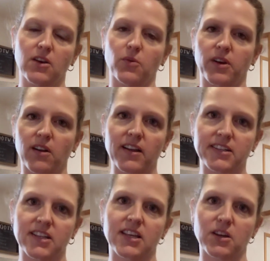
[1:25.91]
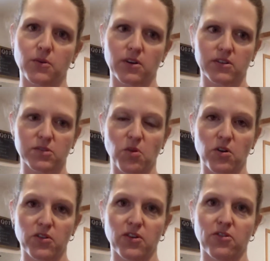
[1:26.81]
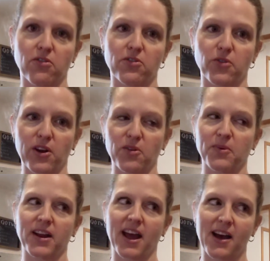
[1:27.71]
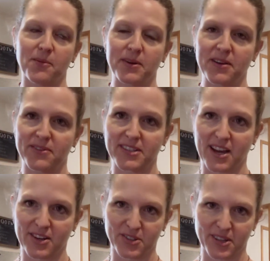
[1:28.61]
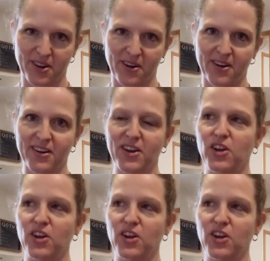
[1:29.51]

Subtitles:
We all like to think we're smarter than a third grader, but how many of us actually are?